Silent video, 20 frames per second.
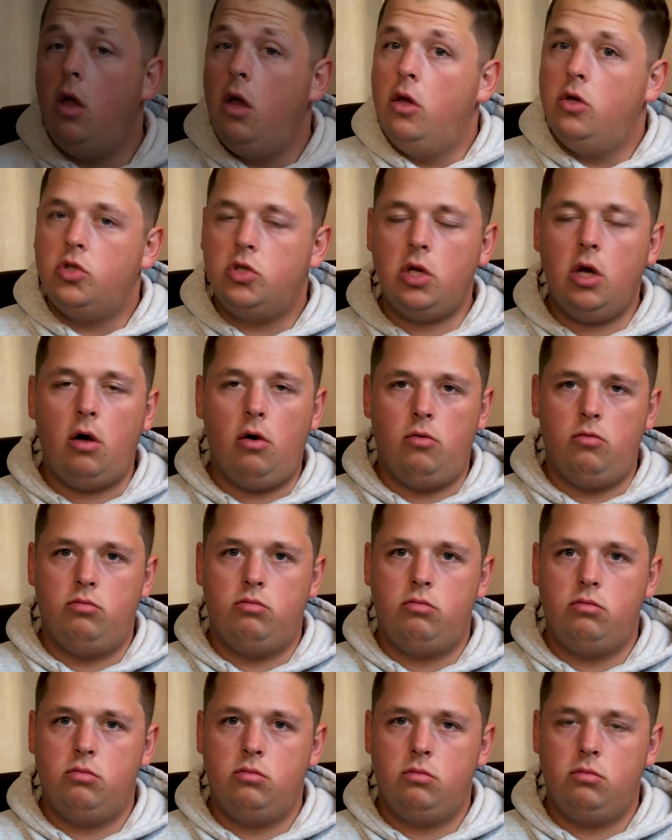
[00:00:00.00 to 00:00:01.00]
So,
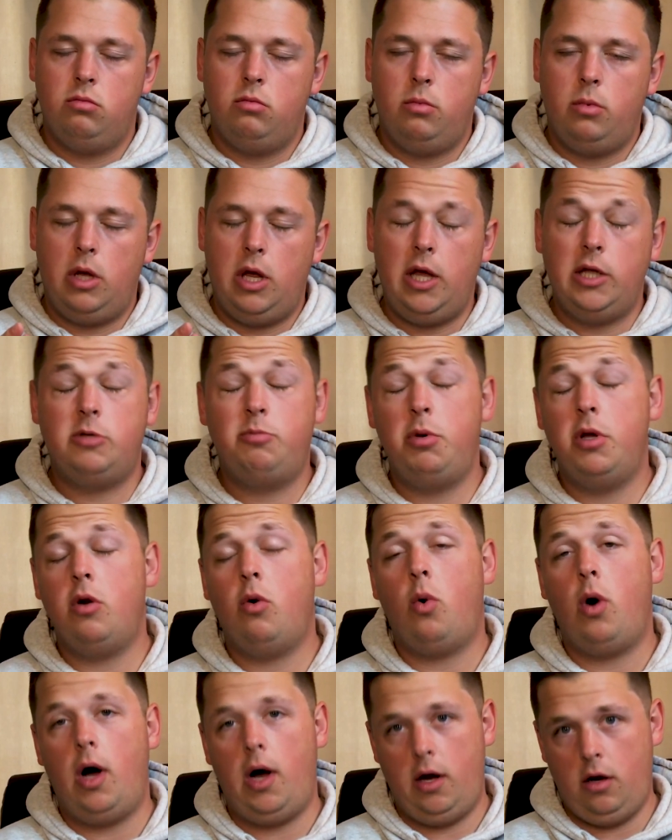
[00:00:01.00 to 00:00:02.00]
it's been a
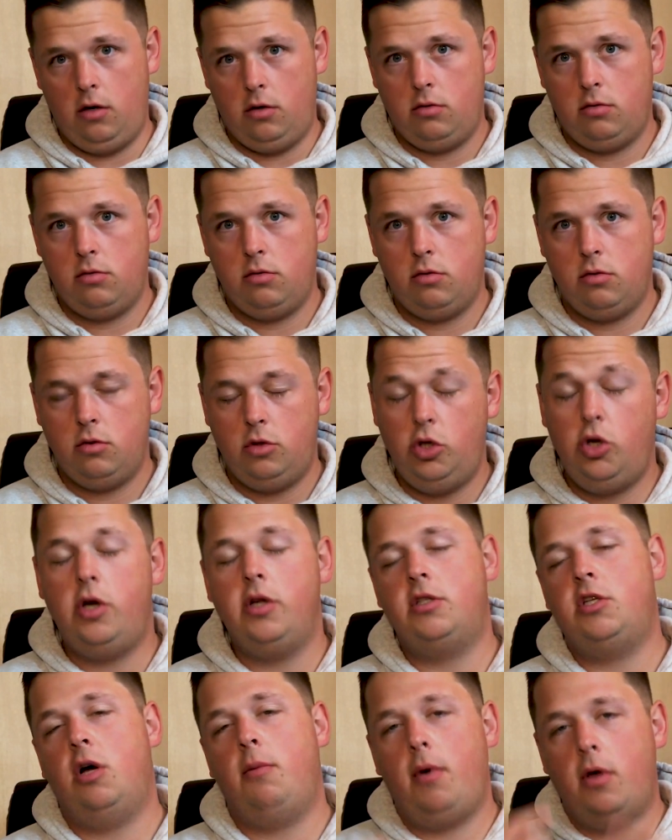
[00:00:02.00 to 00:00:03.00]
while. You
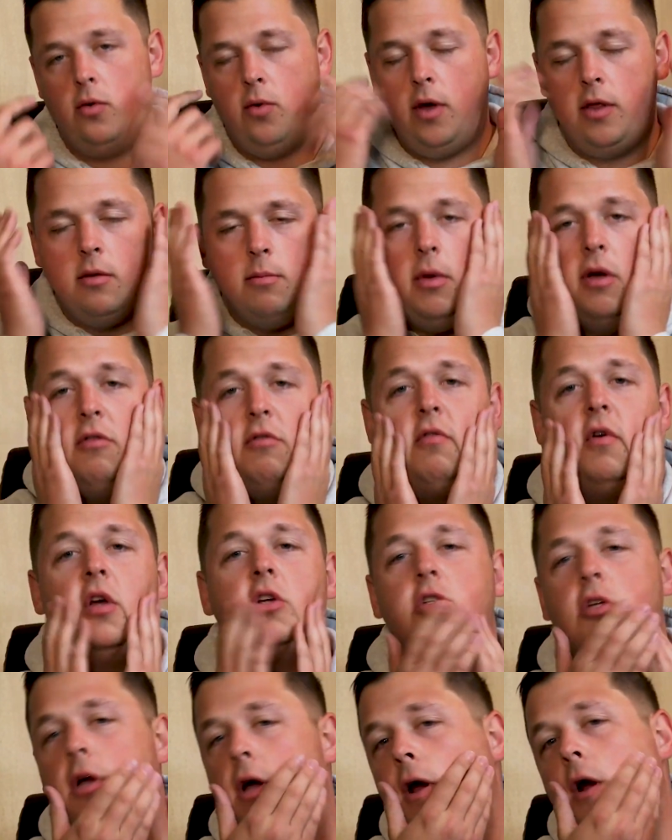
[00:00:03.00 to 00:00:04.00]
can tell by the way that my
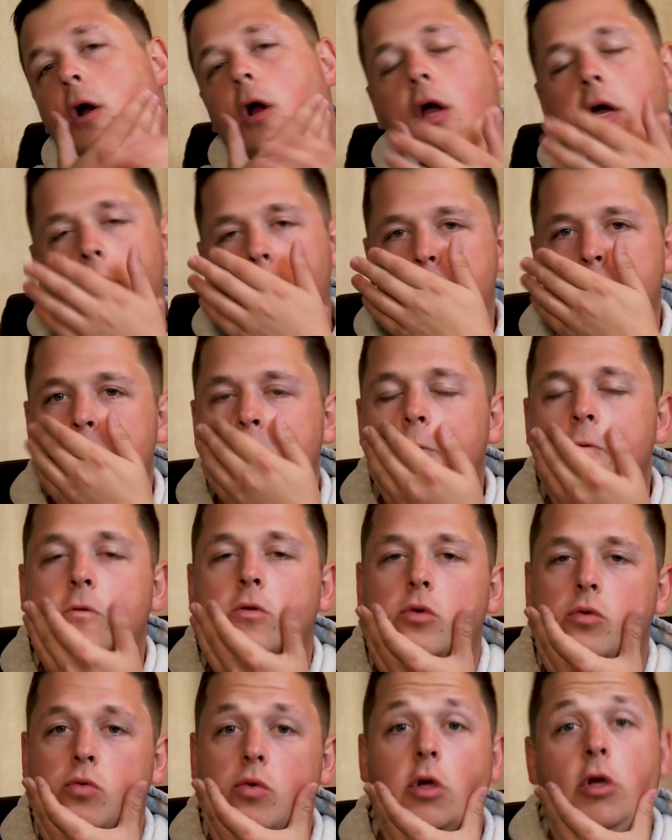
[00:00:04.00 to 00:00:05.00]
facial hair has
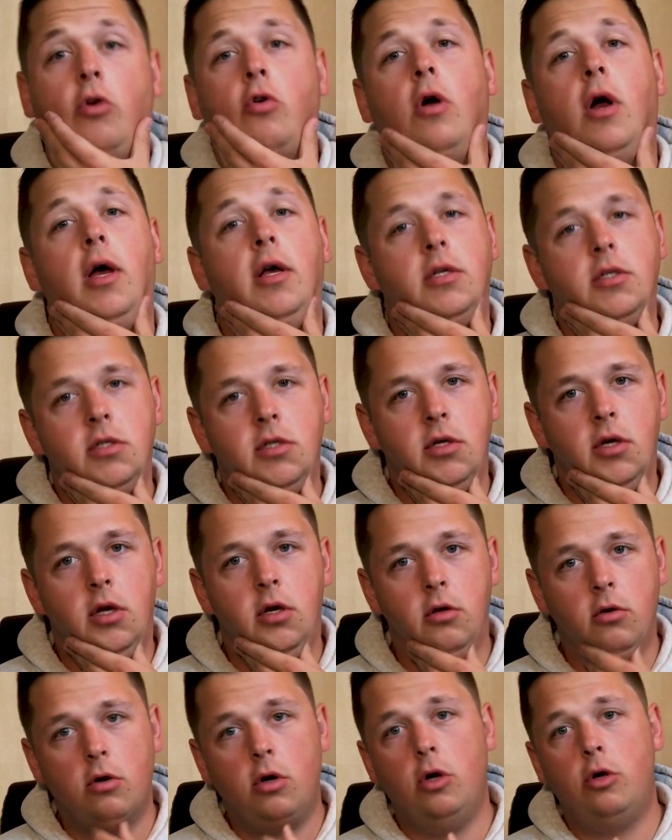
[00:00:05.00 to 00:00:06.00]
regressed
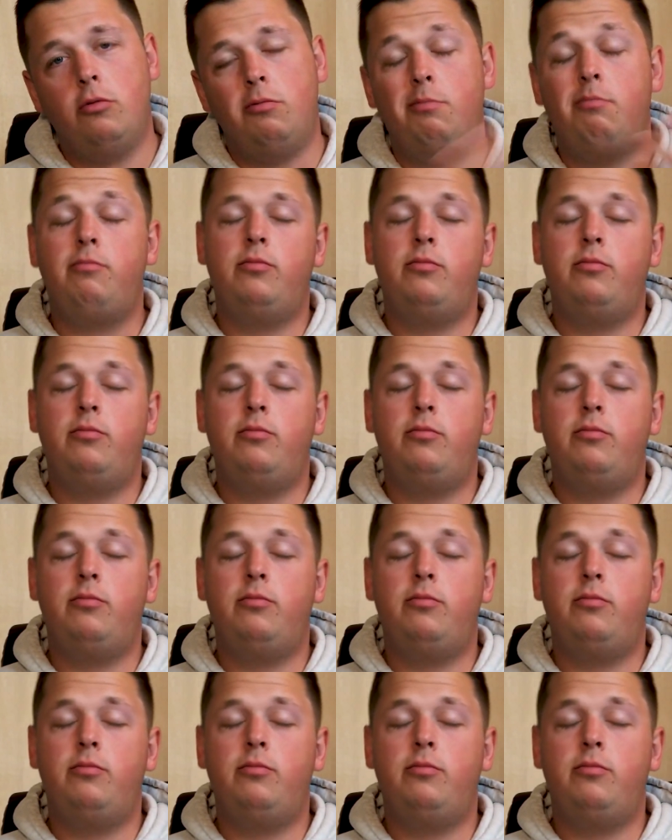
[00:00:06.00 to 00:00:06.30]
and grown